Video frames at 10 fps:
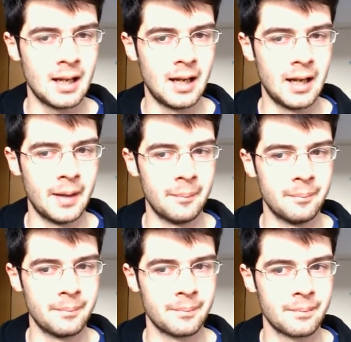
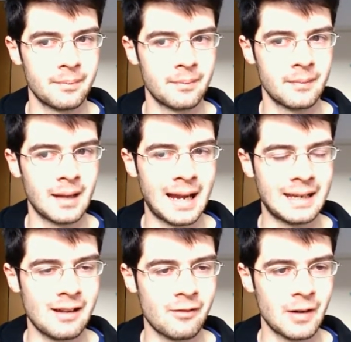And
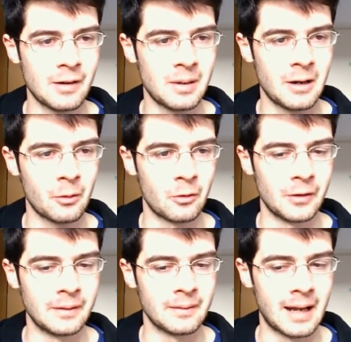he's very proud of
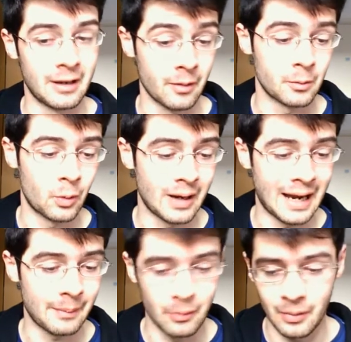it, and I'm quite
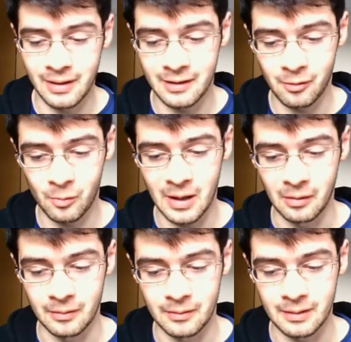happy with it as
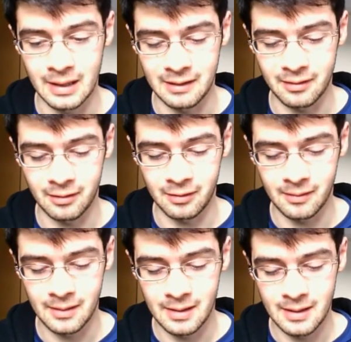well.
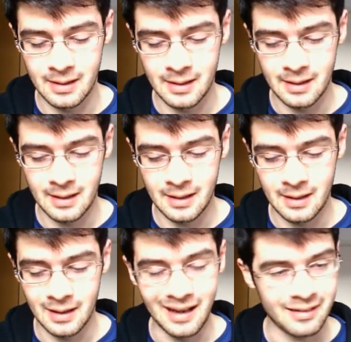It's
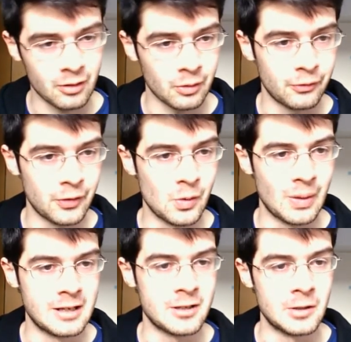got a few
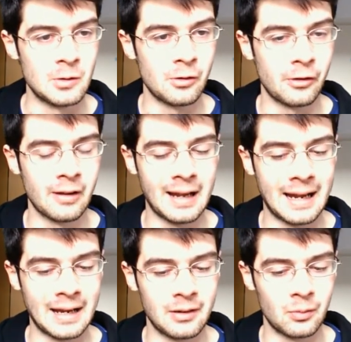issues,
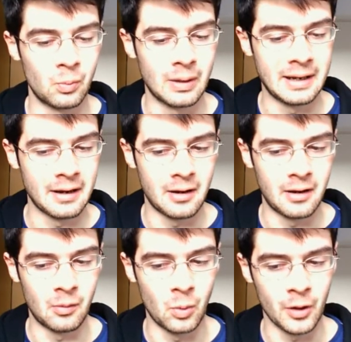and we
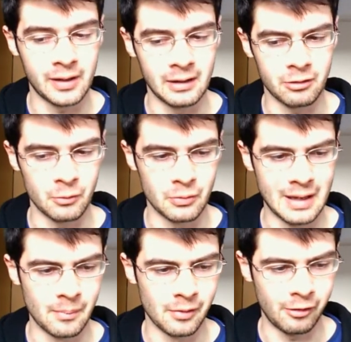are working through
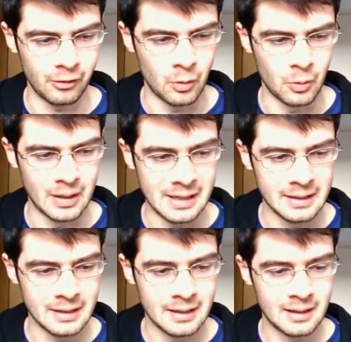them
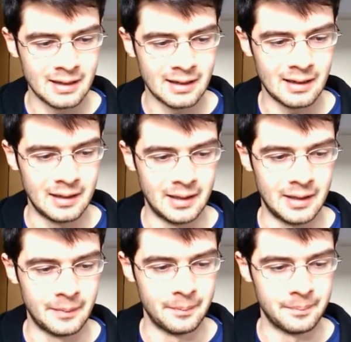slowly.
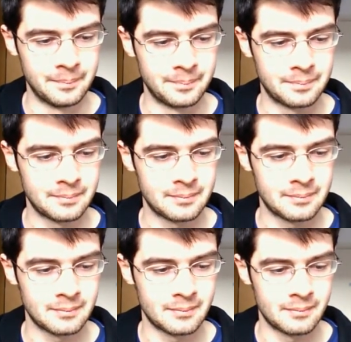
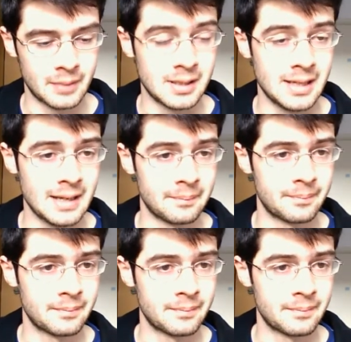But yeah,